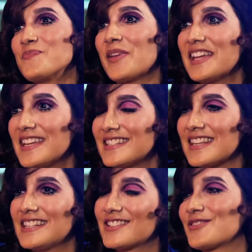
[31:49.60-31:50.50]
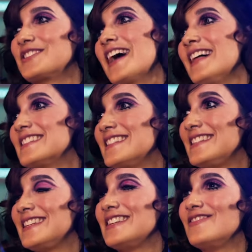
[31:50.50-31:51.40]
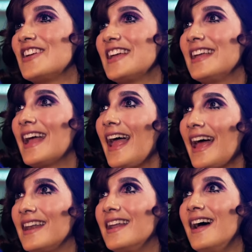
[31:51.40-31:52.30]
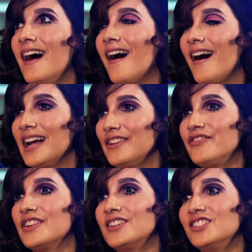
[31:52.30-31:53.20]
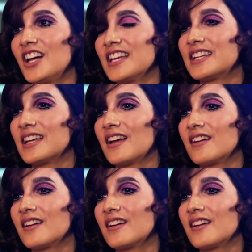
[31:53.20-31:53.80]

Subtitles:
Because it's reality TV and I feel like